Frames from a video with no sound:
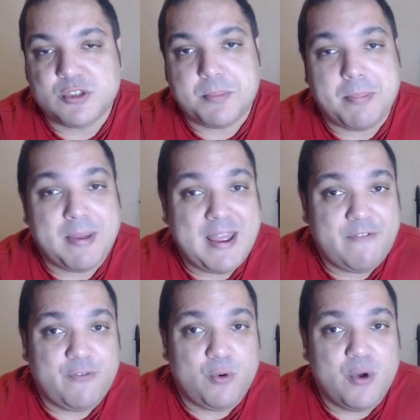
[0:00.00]
to prepare
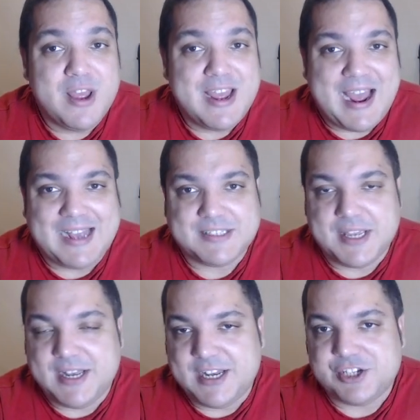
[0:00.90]
for as it
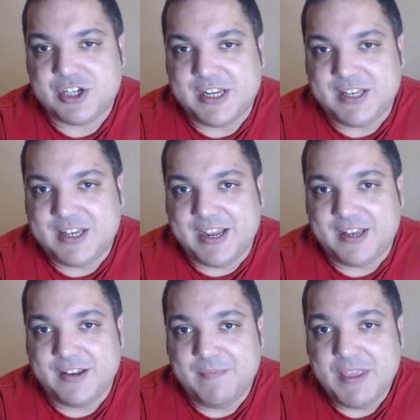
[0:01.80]
initially did.
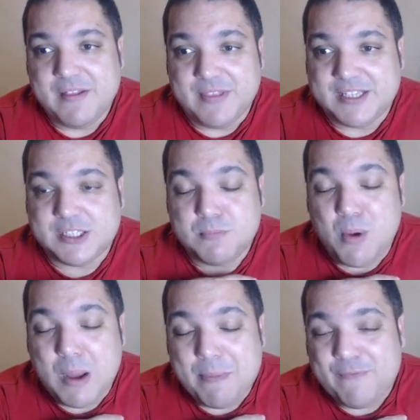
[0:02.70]
This is
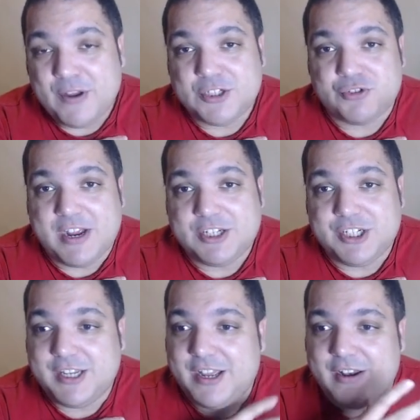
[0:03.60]
my preferred
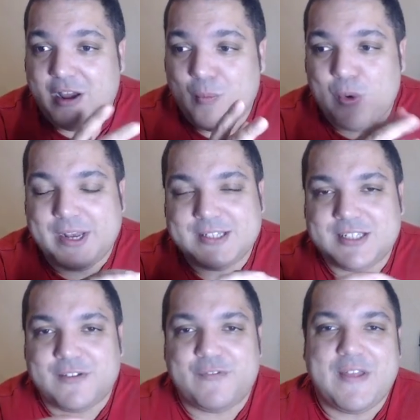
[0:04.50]
strategy and I'm willing to
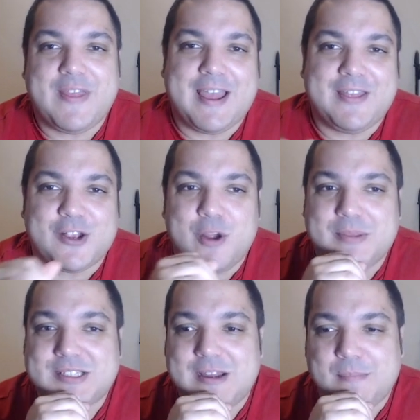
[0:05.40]
defend that in the
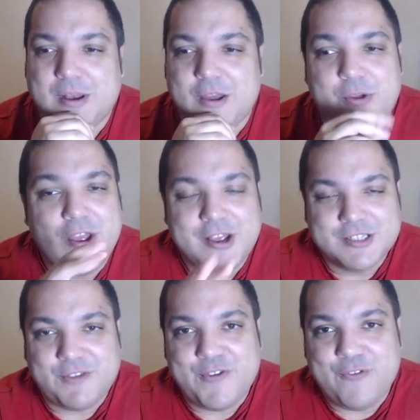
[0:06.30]
comments down below,
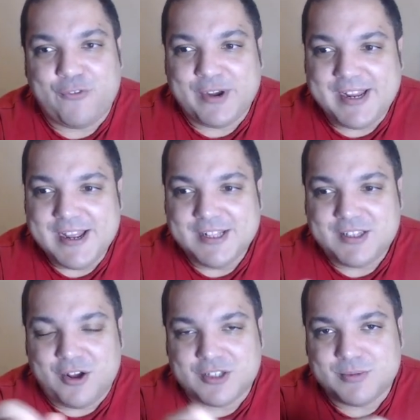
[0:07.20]
so feel free
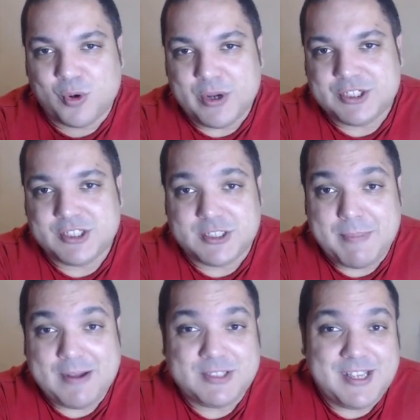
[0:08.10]
to ask some questions
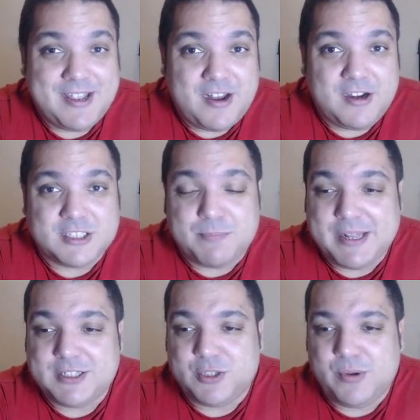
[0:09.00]
about it and I'll
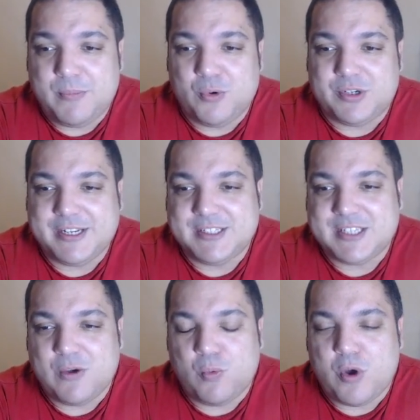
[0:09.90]
explain to you in more
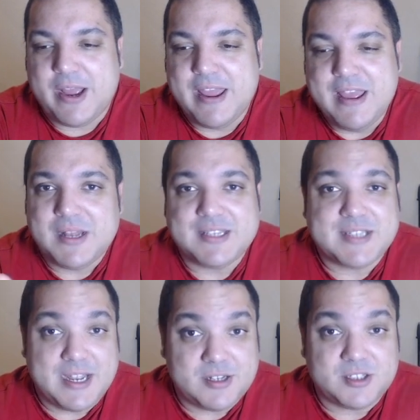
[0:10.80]
detail why. Let's
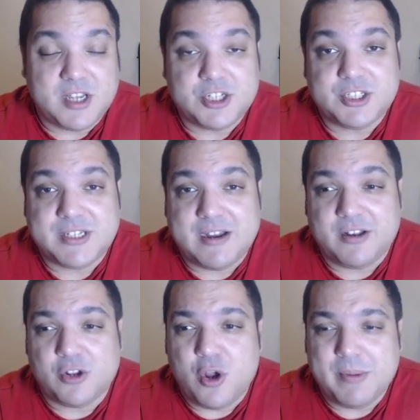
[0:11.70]
get a discussion down in
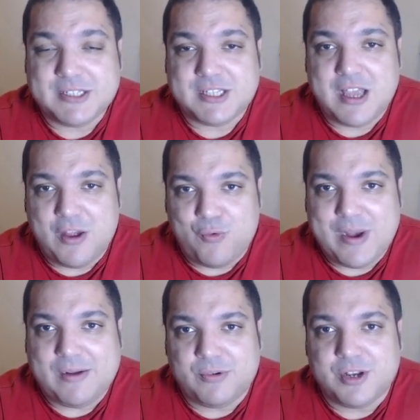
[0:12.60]
the comments
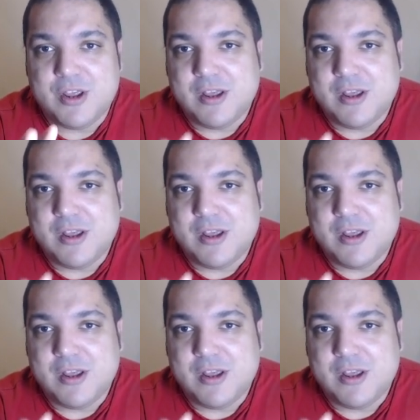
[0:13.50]
around